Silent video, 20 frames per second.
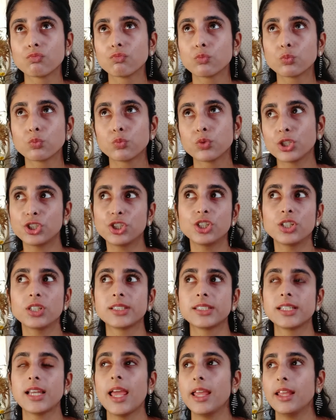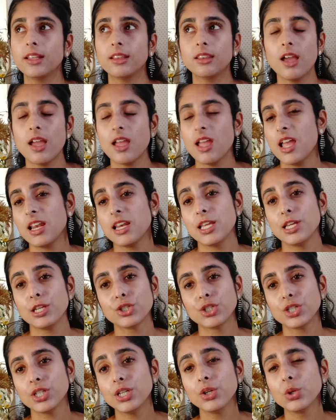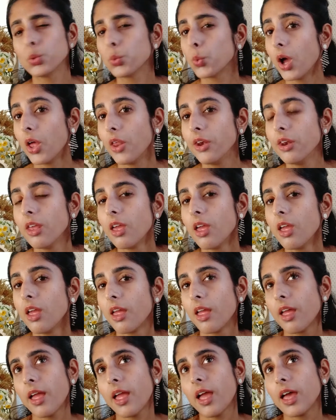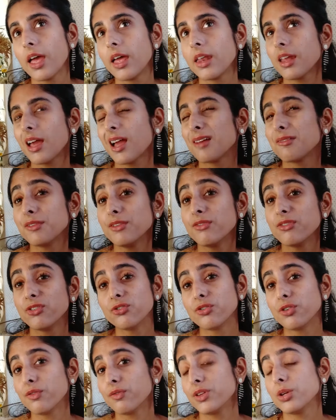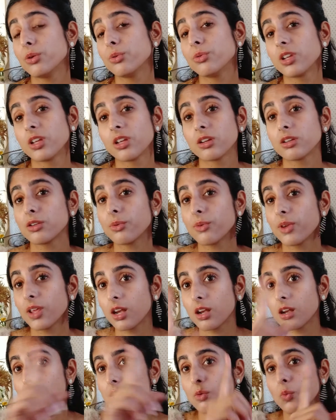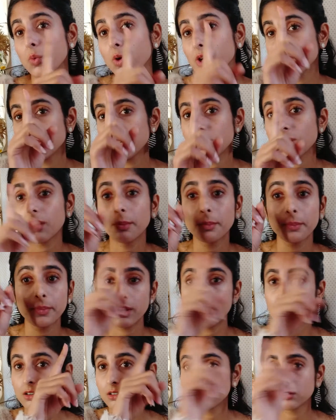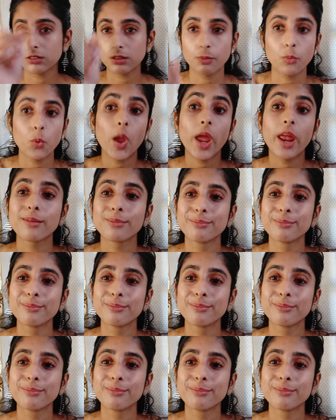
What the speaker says: which is like the LA Shield one, and I've even reviewed it. You can watch it up here somewhere.